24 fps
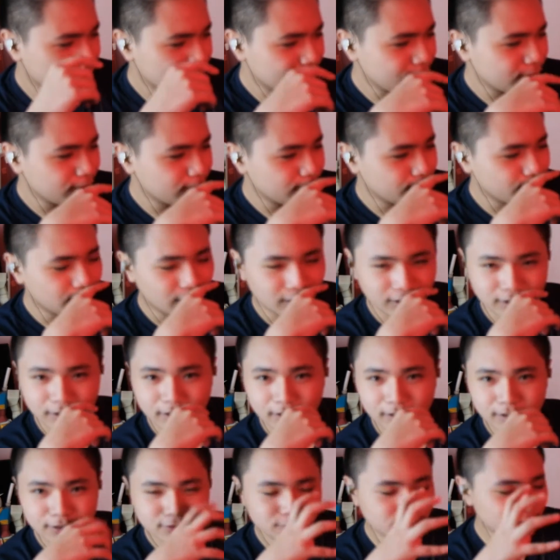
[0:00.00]
Oh my
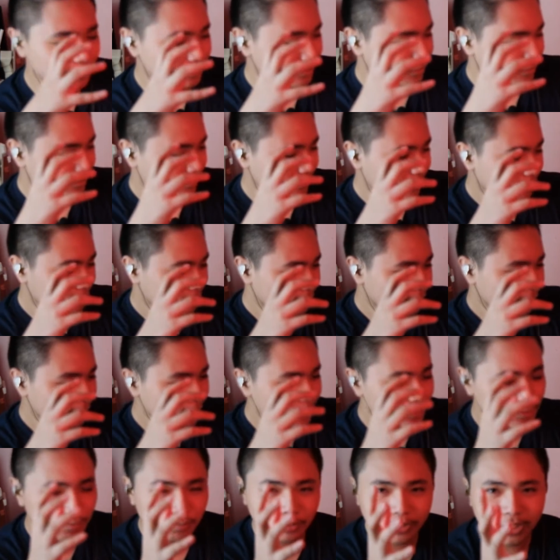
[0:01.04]
god,
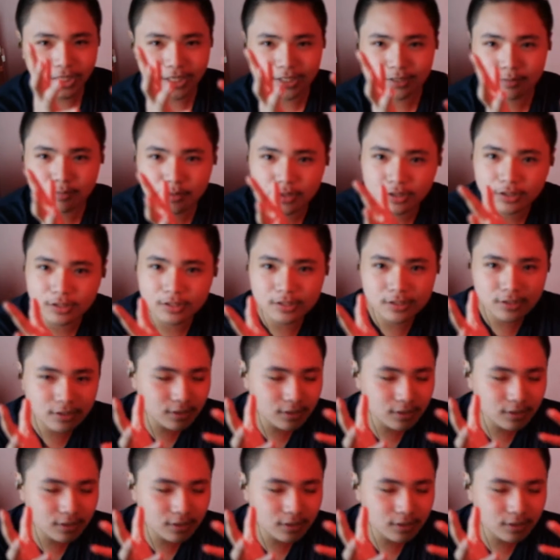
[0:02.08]
it's blast beat.